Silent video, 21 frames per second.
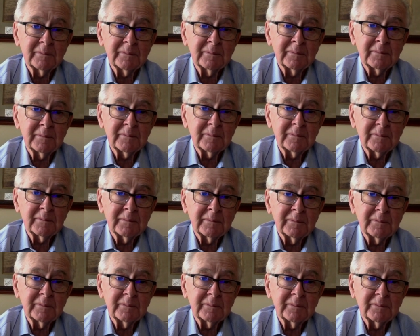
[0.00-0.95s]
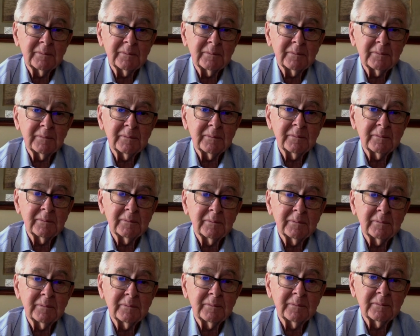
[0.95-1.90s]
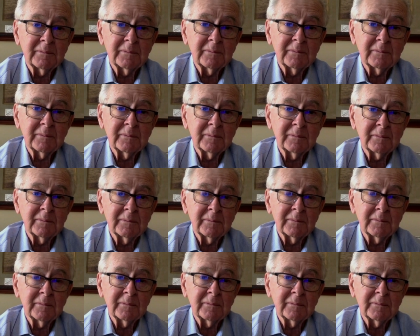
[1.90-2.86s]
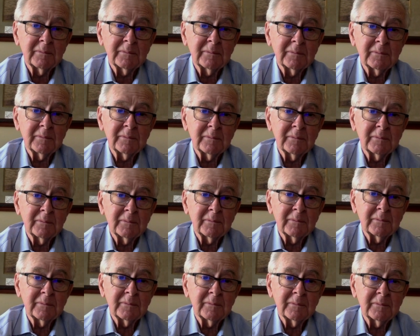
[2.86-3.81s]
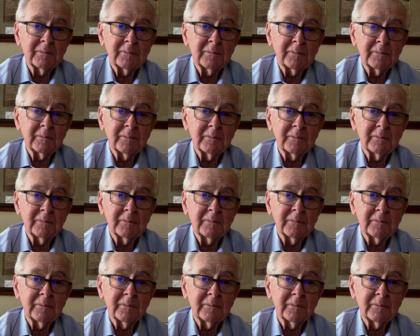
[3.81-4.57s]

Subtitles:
[no speech]